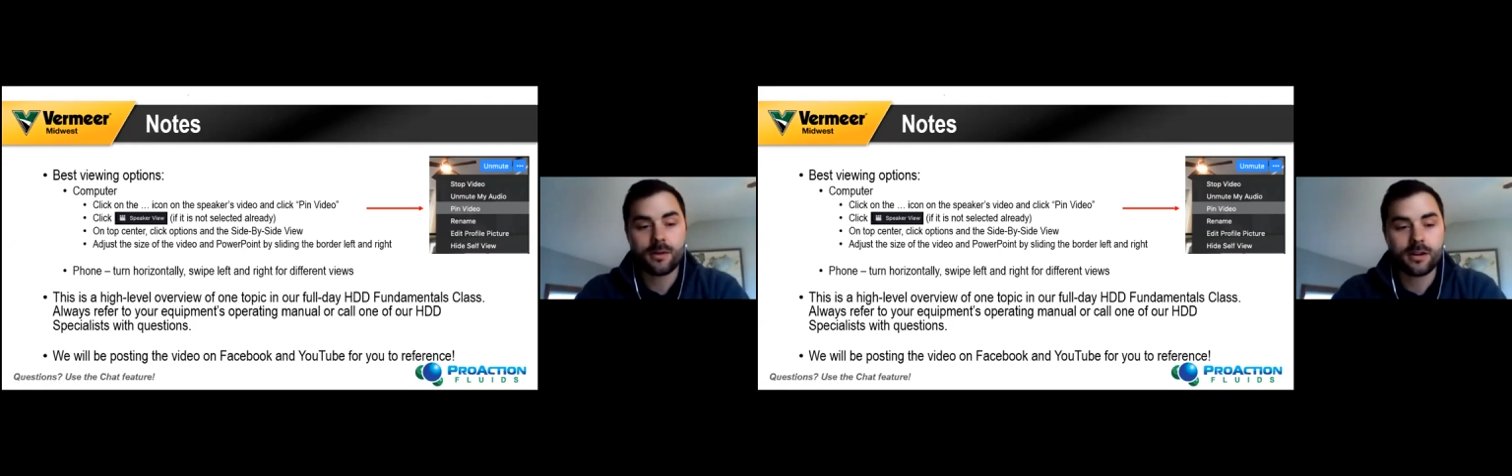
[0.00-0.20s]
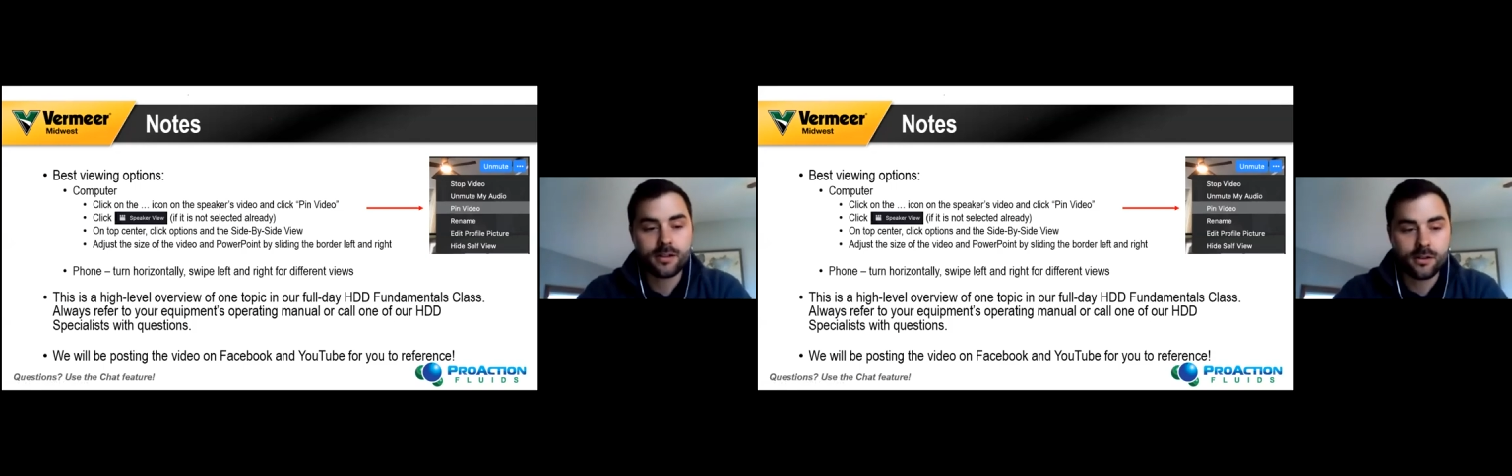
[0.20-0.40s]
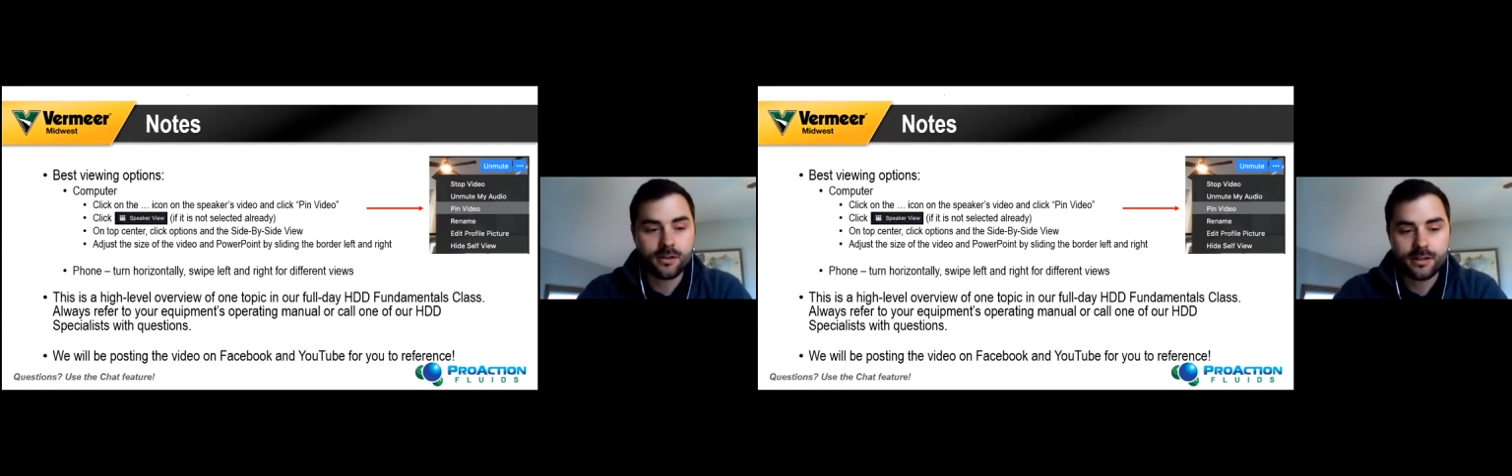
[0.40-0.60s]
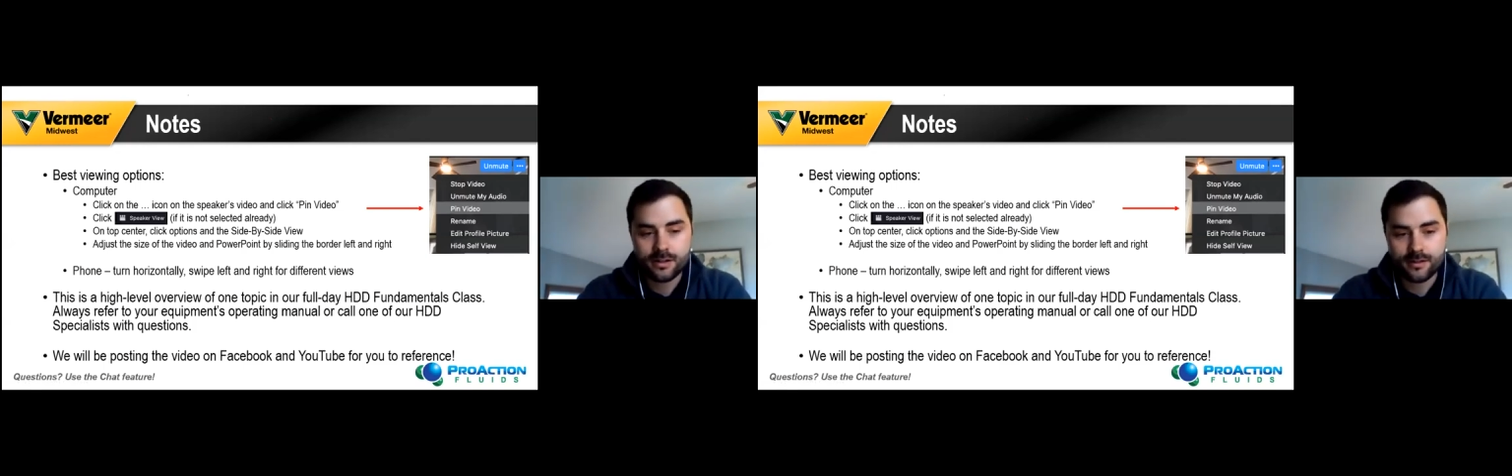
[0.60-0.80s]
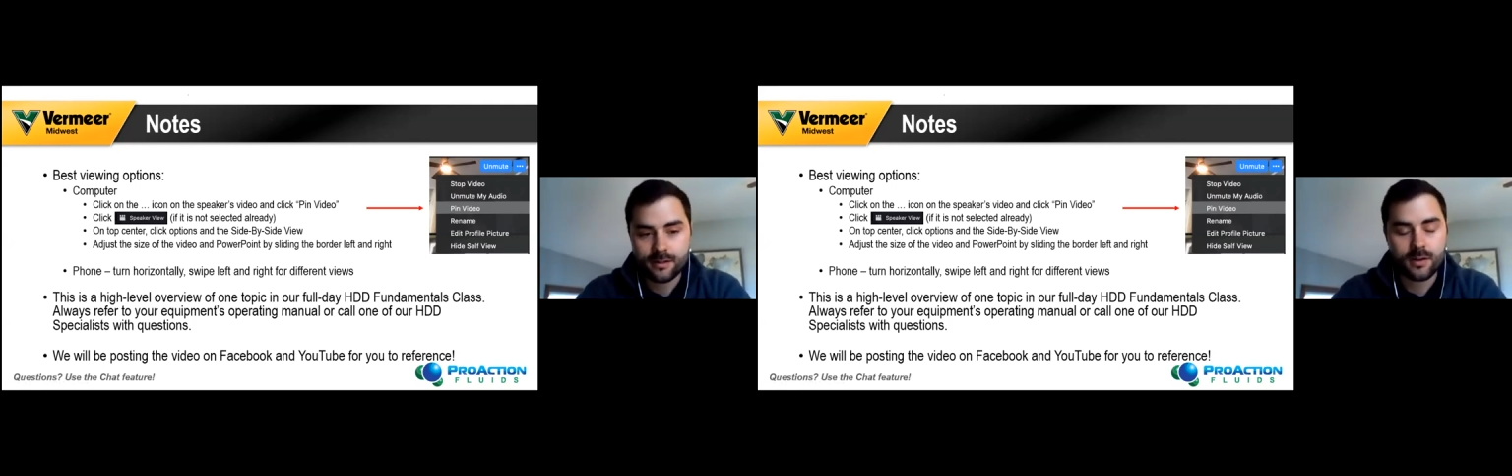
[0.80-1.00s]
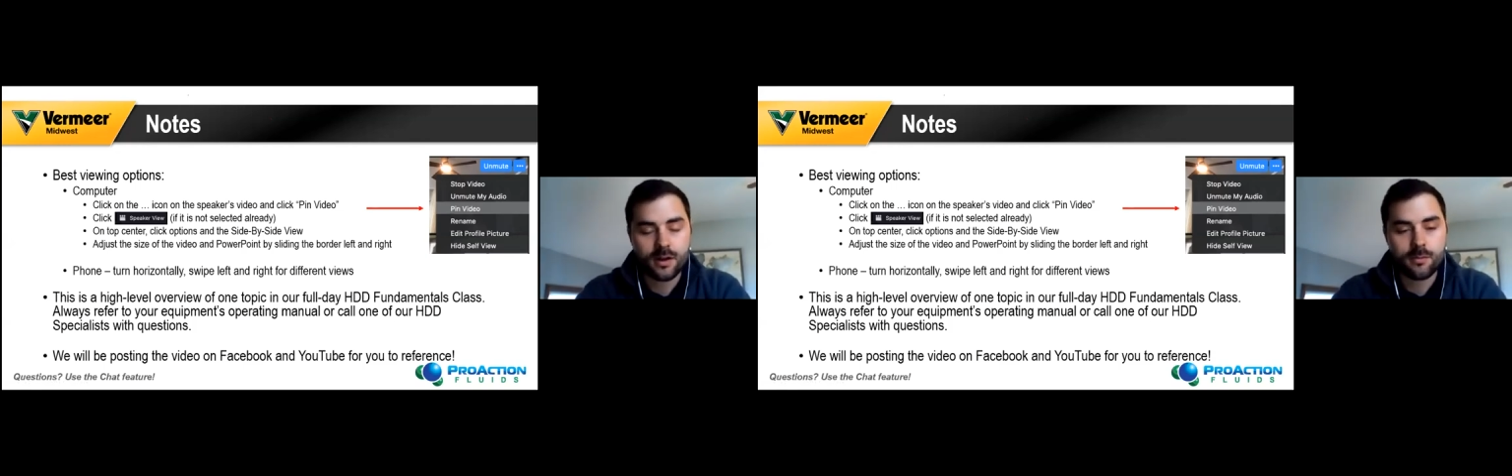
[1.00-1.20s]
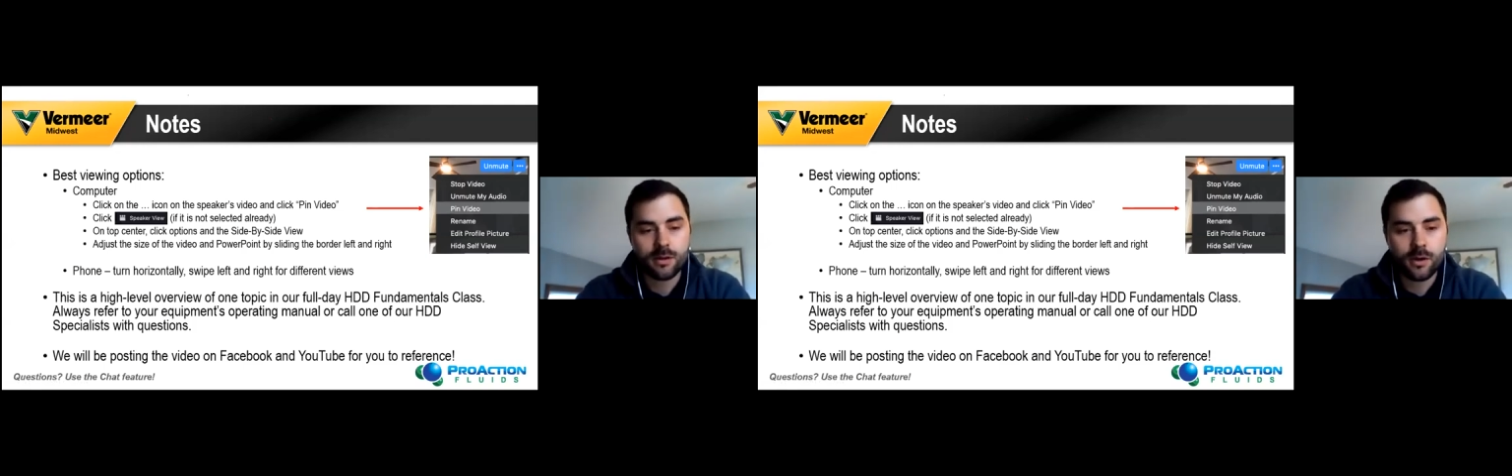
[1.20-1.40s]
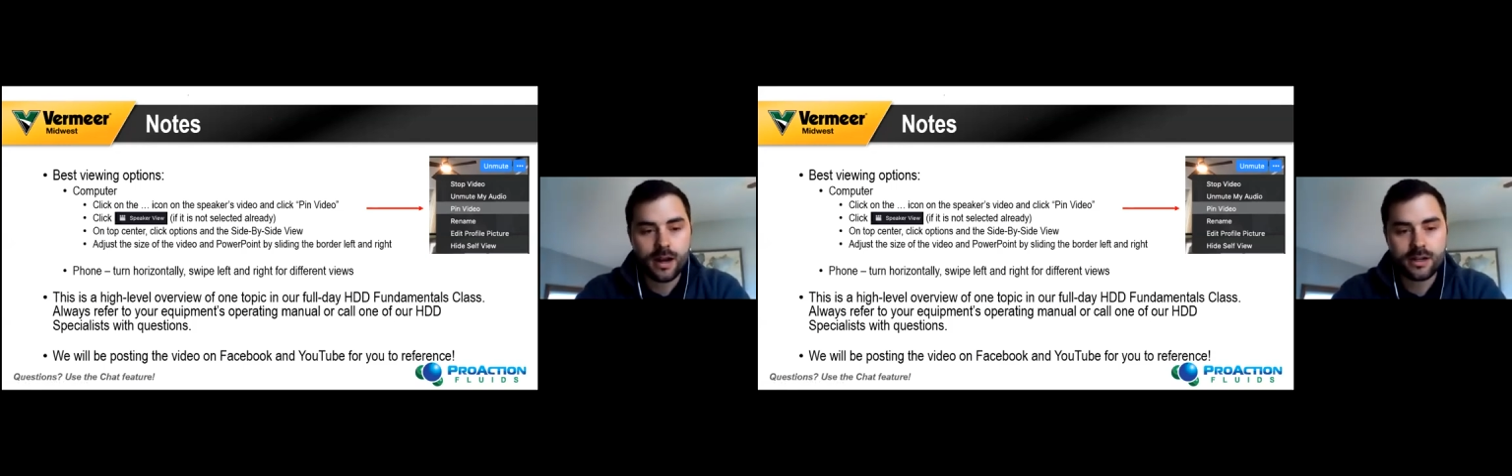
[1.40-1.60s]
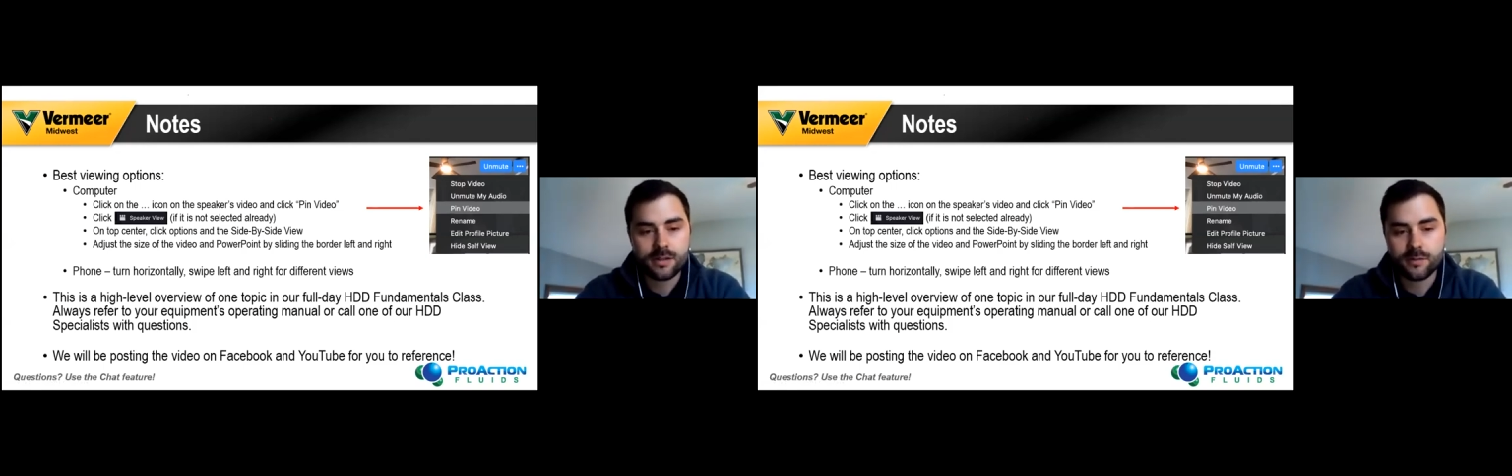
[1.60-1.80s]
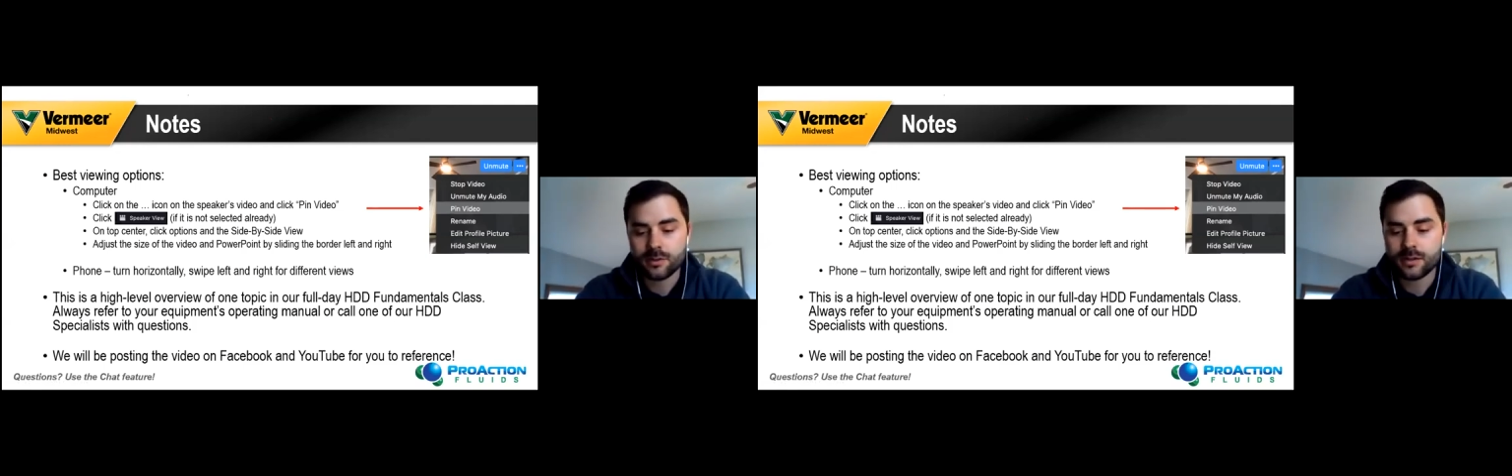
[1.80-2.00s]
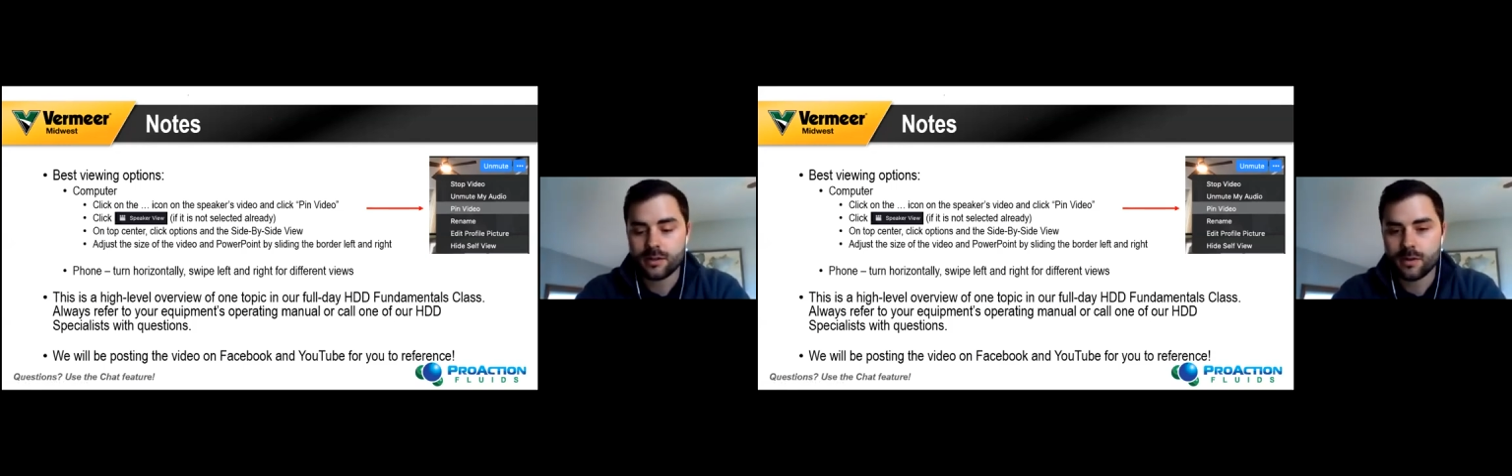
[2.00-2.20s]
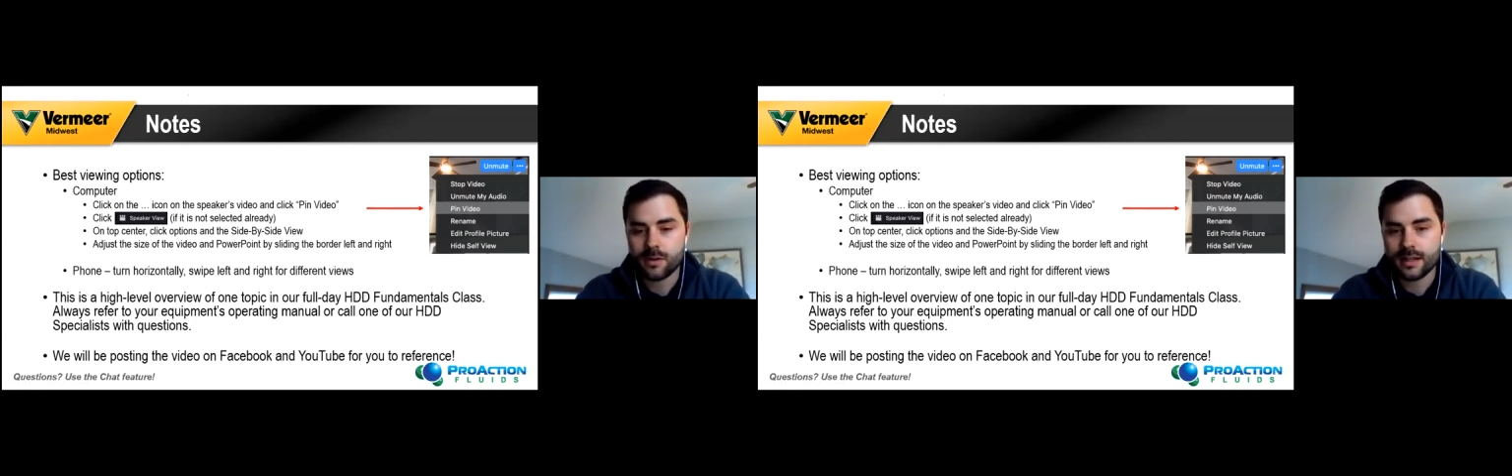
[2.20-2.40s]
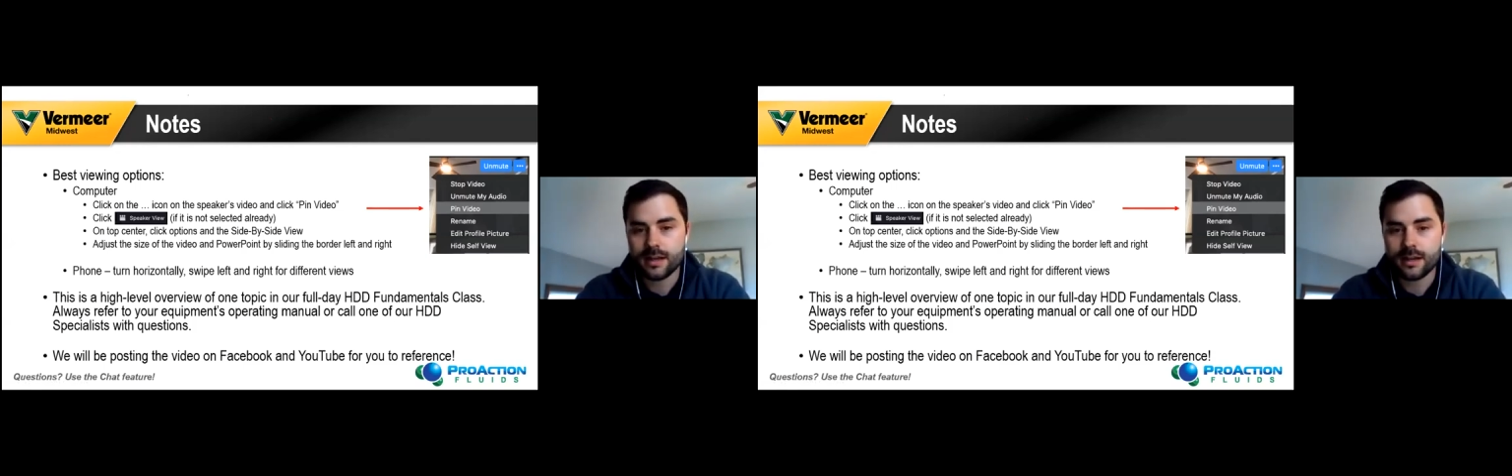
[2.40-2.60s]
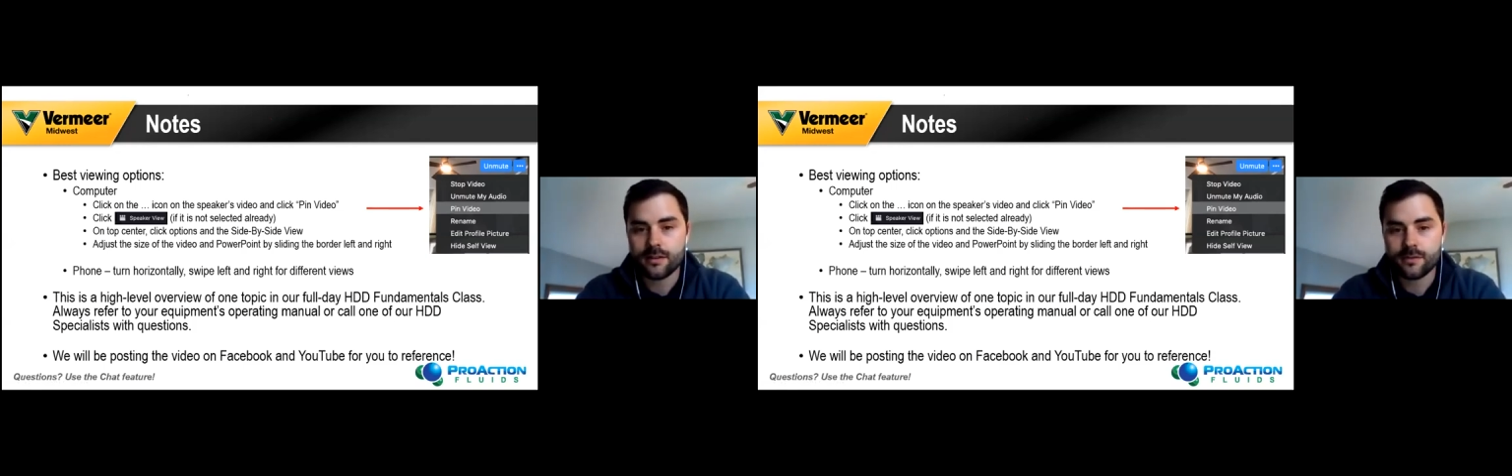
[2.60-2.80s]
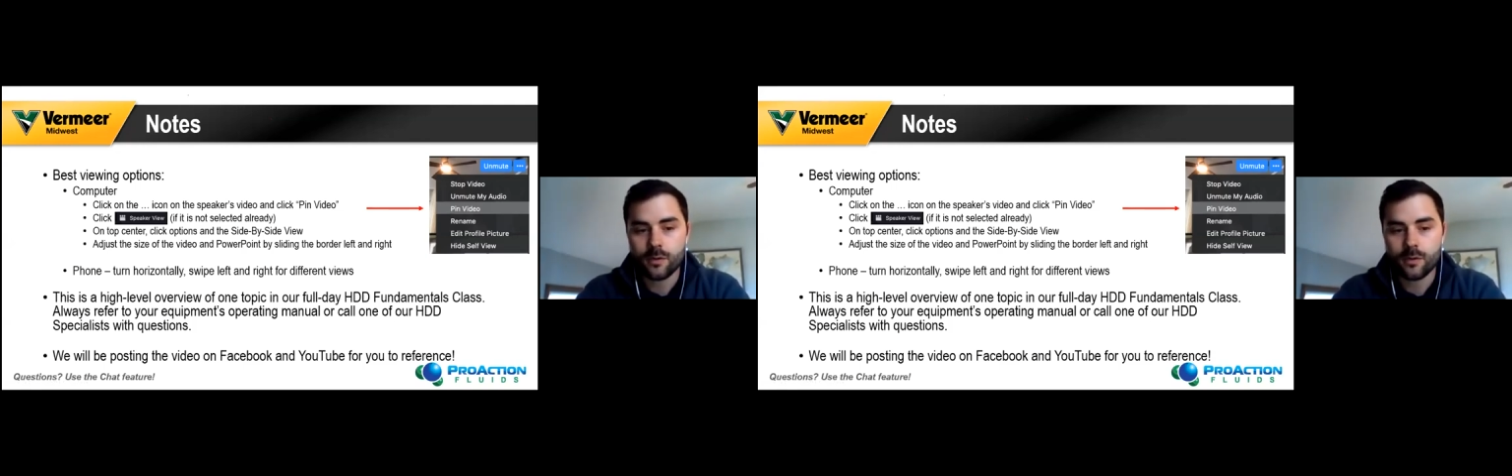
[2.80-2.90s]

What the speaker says: Christian Rich. So I'm your ProAction Fluids representative